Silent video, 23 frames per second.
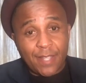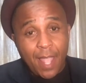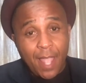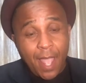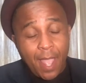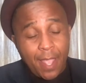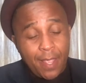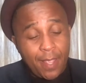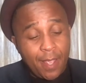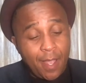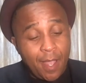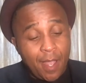
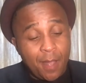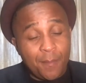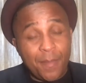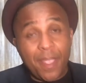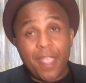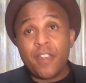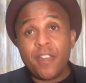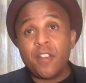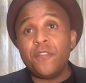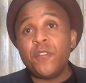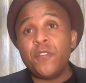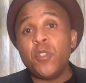I um,
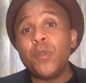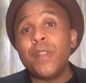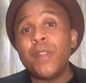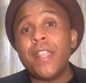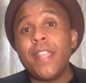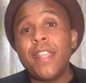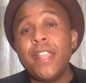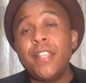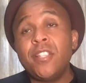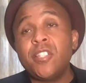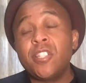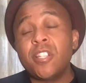interviewed
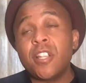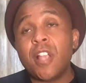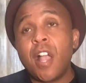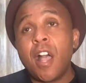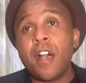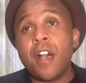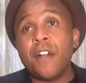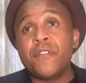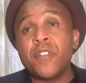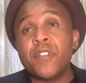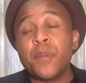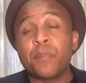each
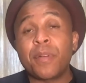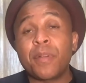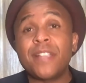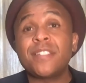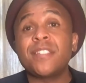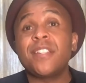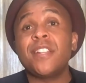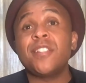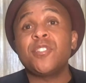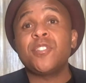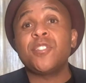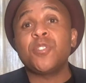of the
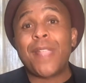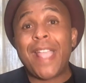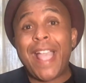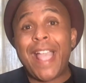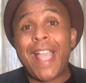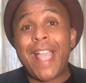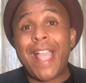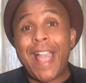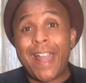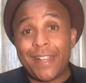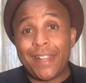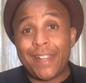presidential
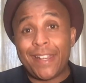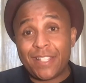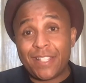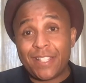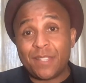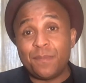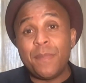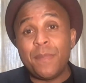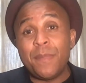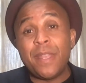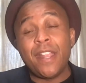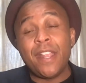candidates,
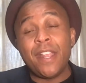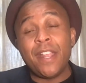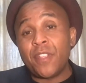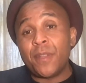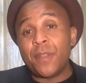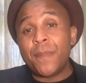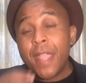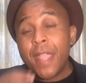many of them,